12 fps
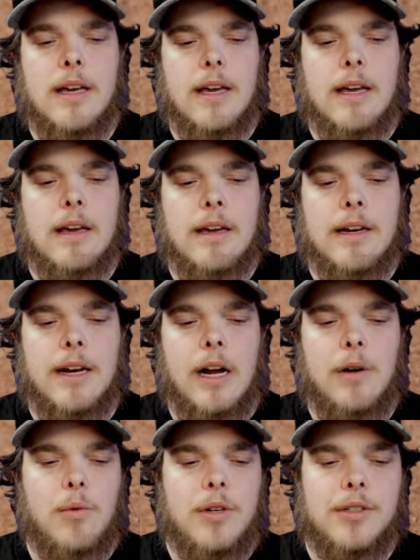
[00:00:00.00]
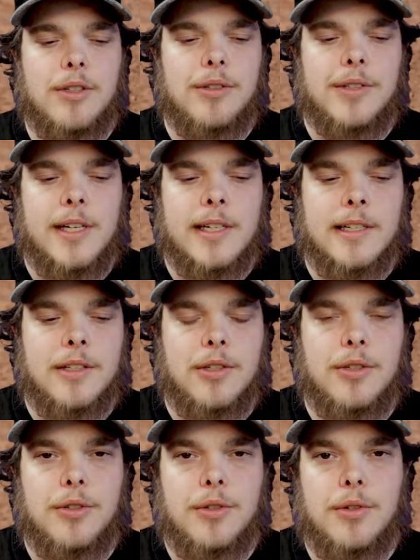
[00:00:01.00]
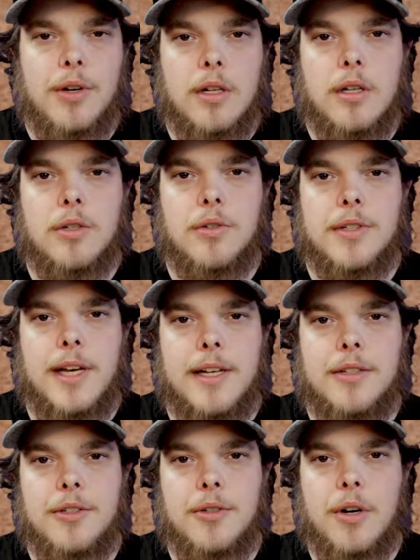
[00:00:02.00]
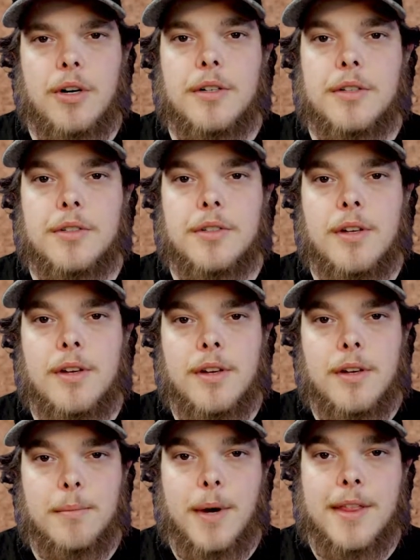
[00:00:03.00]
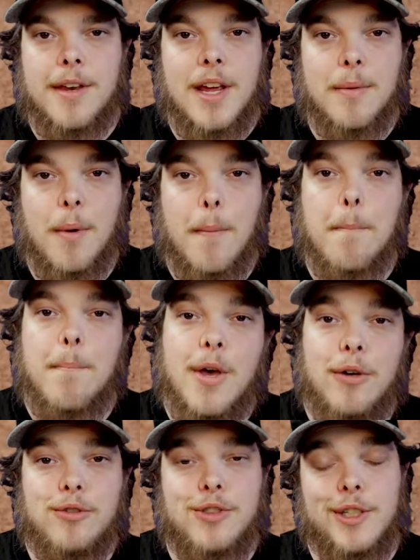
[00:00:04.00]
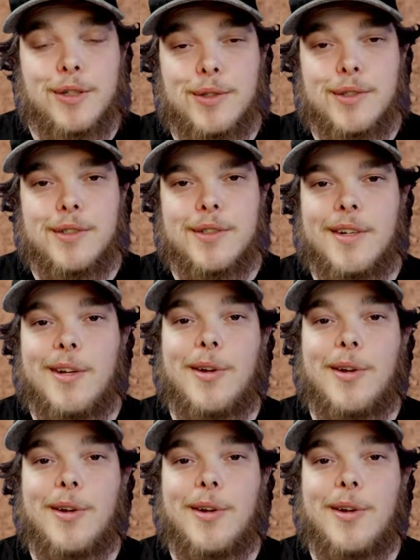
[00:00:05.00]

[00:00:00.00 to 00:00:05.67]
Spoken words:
And I want to take it to a local tattoo artist by the name of Milk Juice.